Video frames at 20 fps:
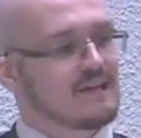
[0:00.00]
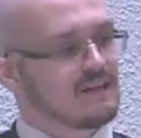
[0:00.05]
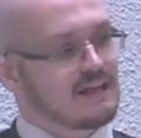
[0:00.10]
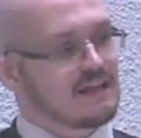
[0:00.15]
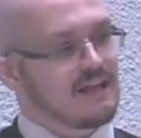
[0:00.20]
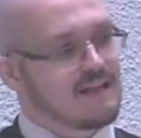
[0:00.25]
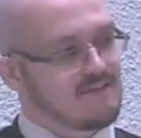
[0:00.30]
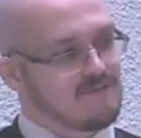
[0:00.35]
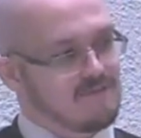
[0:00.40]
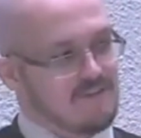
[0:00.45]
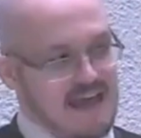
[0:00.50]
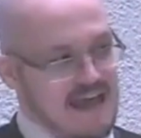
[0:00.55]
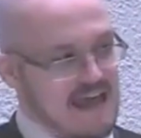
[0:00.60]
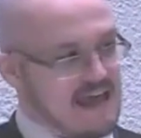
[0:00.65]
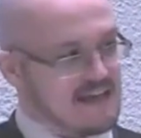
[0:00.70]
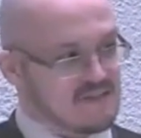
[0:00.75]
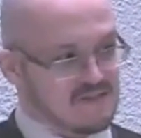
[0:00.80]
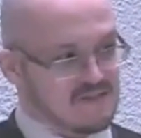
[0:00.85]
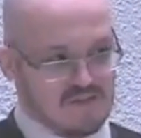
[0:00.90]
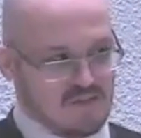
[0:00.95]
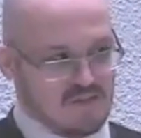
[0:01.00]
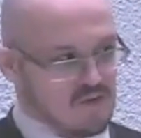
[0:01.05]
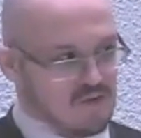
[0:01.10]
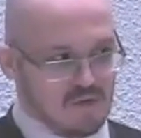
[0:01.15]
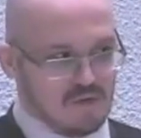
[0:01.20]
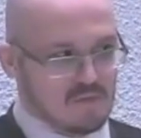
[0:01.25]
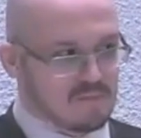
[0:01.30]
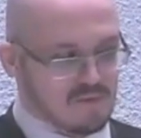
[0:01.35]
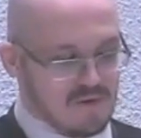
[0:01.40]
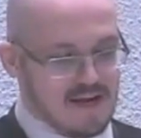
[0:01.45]
Life has
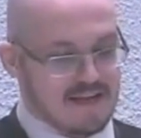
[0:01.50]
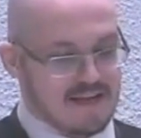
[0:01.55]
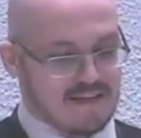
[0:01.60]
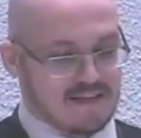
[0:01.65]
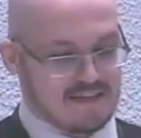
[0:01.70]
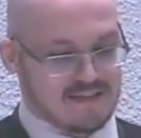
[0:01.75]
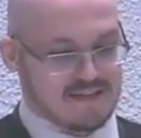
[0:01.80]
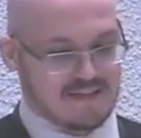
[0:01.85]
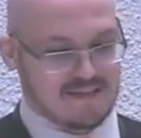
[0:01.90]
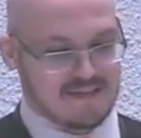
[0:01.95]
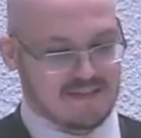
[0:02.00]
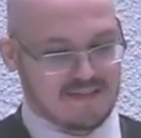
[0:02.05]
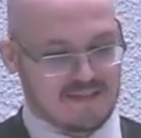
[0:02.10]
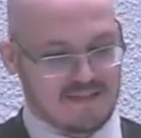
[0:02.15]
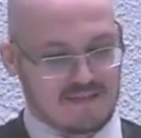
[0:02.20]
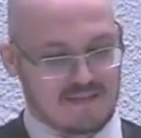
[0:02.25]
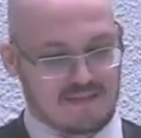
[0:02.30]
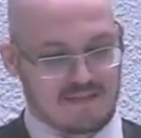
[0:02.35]
no brakes.